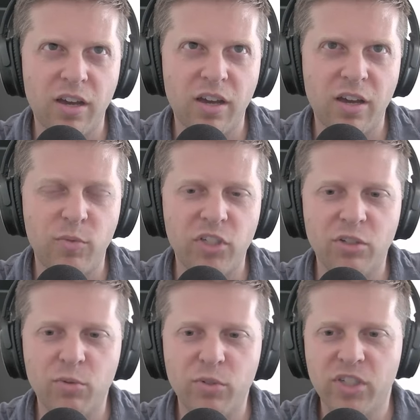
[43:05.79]
I wish
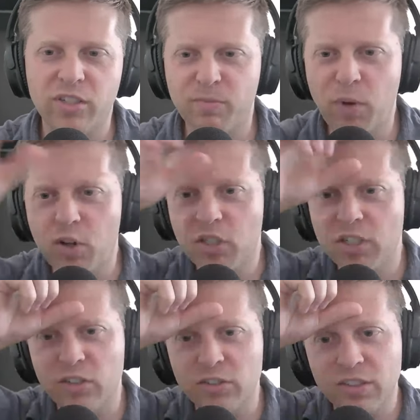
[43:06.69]
there was a Post-it
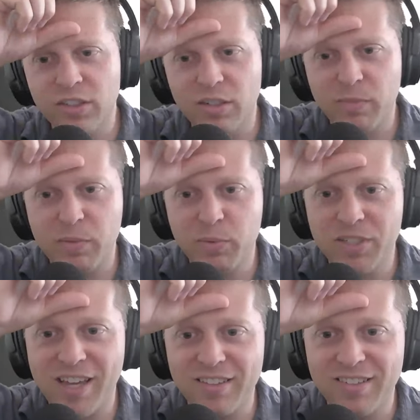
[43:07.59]
note on people's
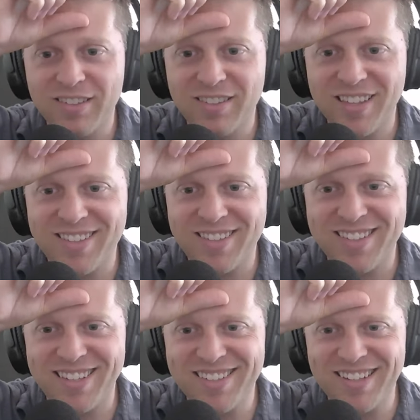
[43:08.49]
heads that
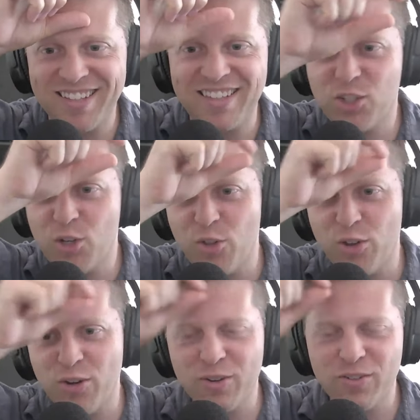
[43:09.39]
said that show
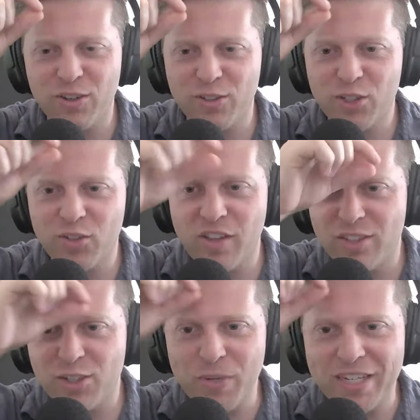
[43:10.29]
their strengths,
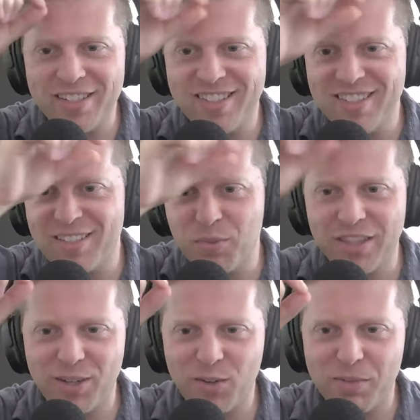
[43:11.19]
their weaknesses, and
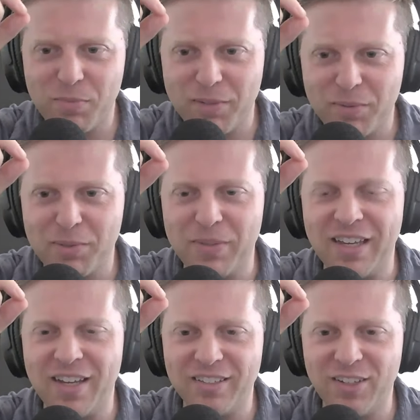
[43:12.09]
what they want people
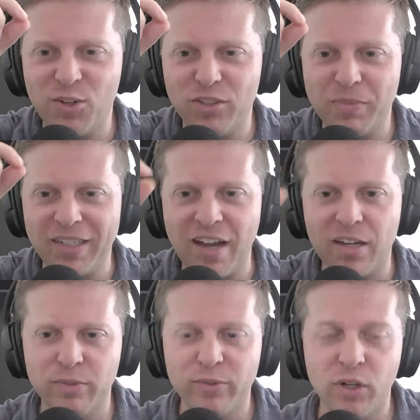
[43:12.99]
to hold them
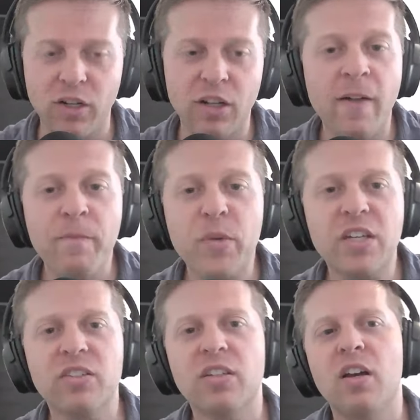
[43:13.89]
accountable for.
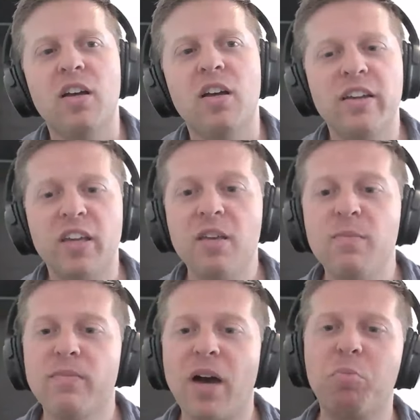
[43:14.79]
Because
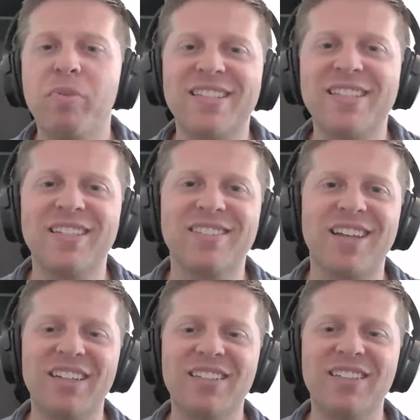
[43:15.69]
in my business,
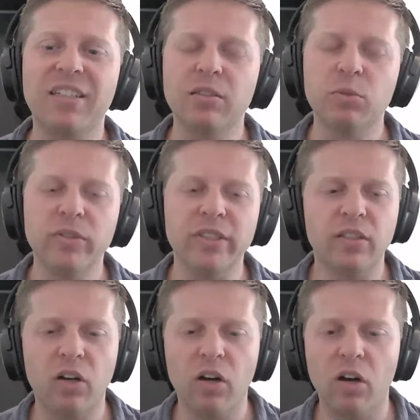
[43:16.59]
I deal with
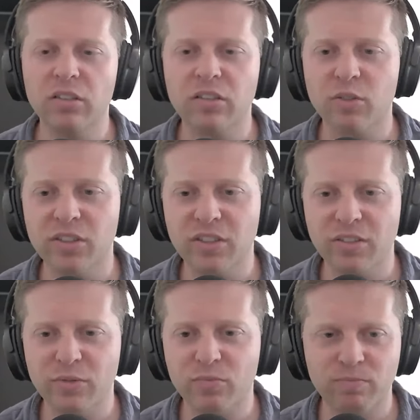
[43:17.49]
all sorts
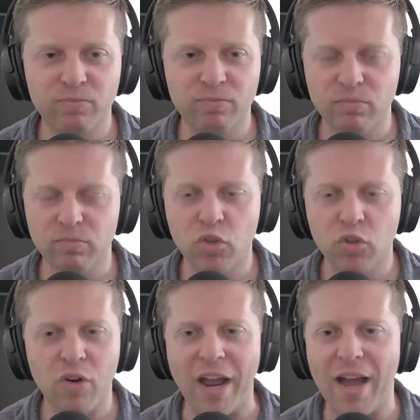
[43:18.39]
of
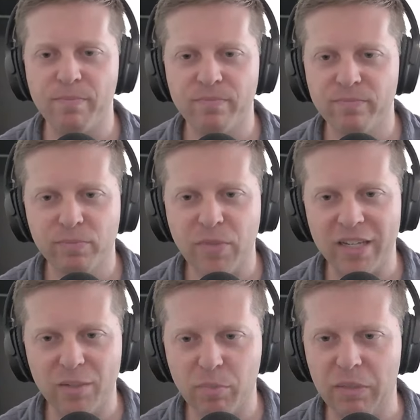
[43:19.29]
crap
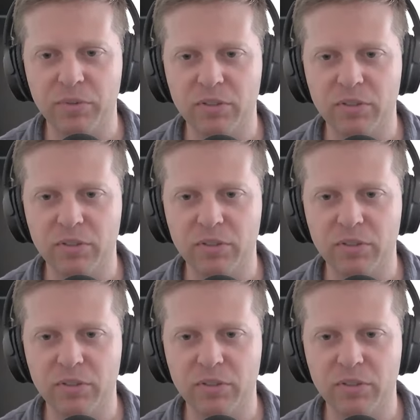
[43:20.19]
kind of people.